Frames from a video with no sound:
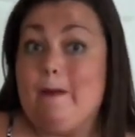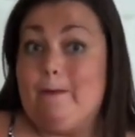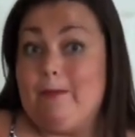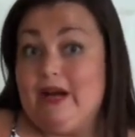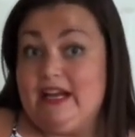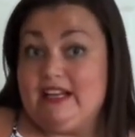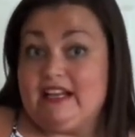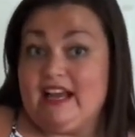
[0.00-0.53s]
but
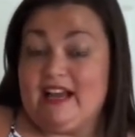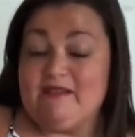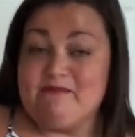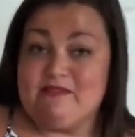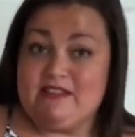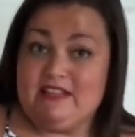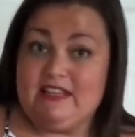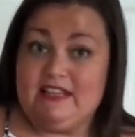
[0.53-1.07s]
I'm
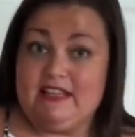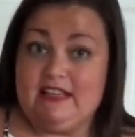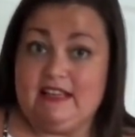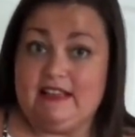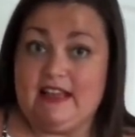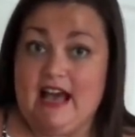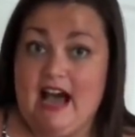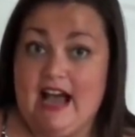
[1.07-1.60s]
thinking
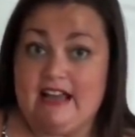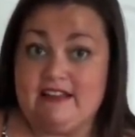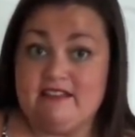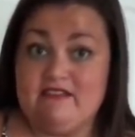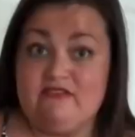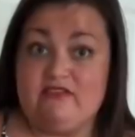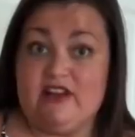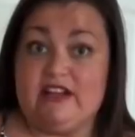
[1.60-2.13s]
that I
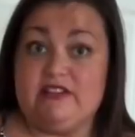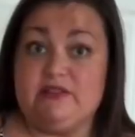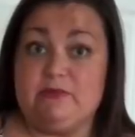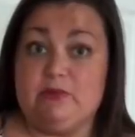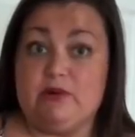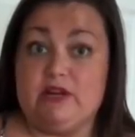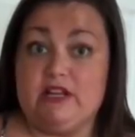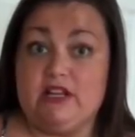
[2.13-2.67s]
can find a
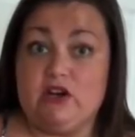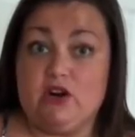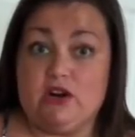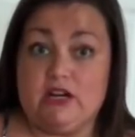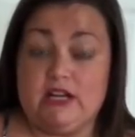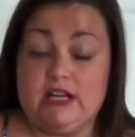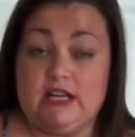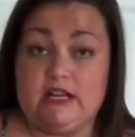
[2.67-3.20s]
pretty
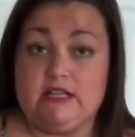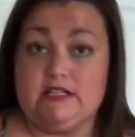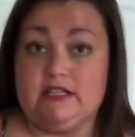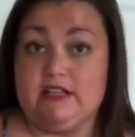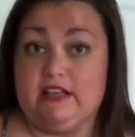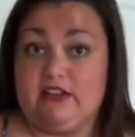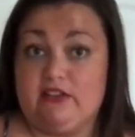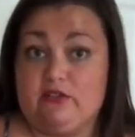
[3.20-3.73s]
cardigan to
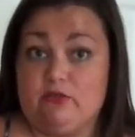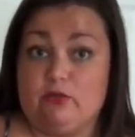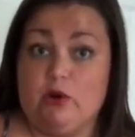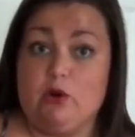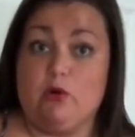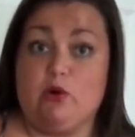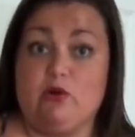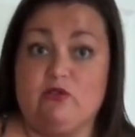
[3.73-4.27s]
like
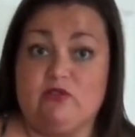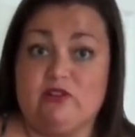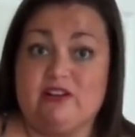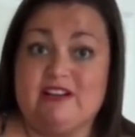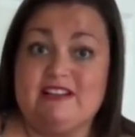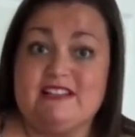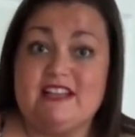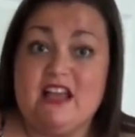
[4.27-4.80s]
throw over
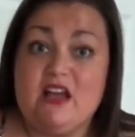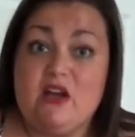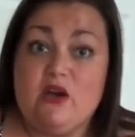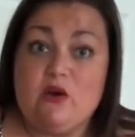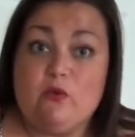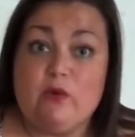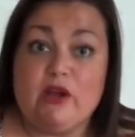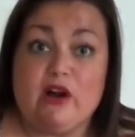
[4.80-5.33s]
because
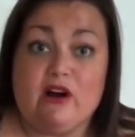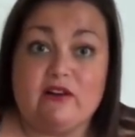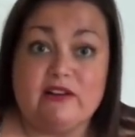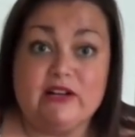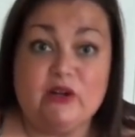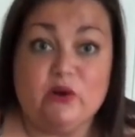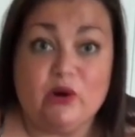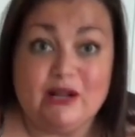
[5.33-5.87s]
we are
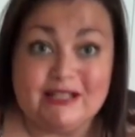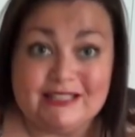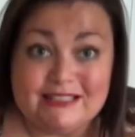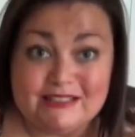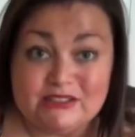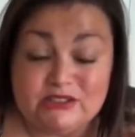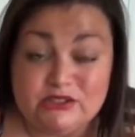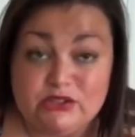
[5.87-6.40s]
in
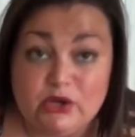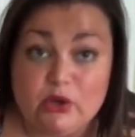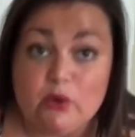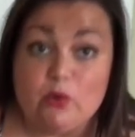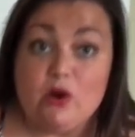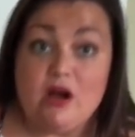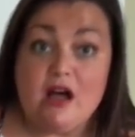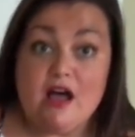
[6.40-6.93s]
August,
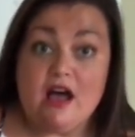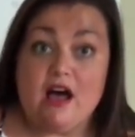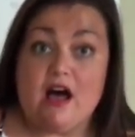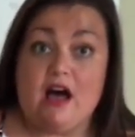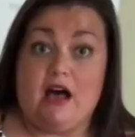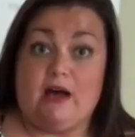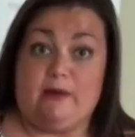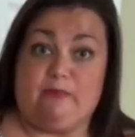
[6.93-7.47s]
so
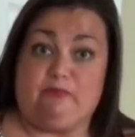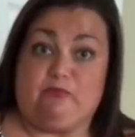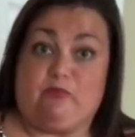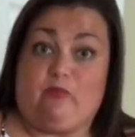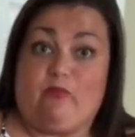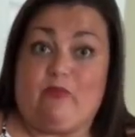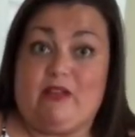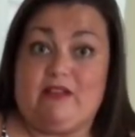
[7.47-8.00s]
um,
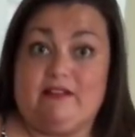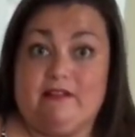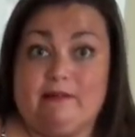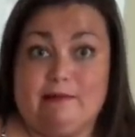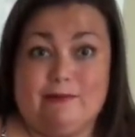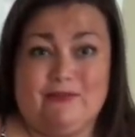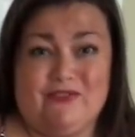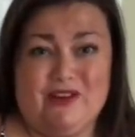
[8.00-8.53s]

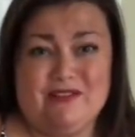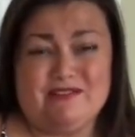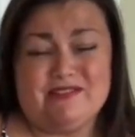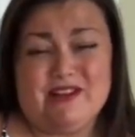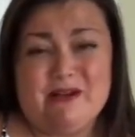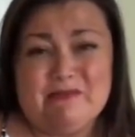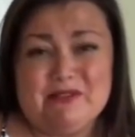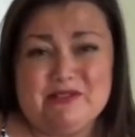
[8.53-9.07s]
fall's
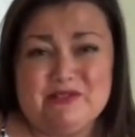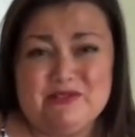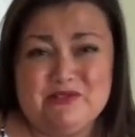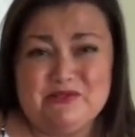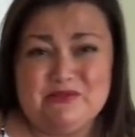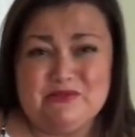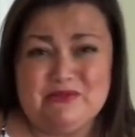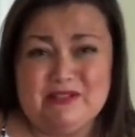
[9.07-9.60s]
coming
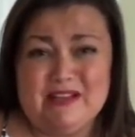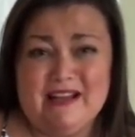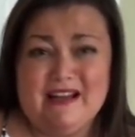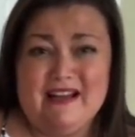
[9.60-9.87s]
soon.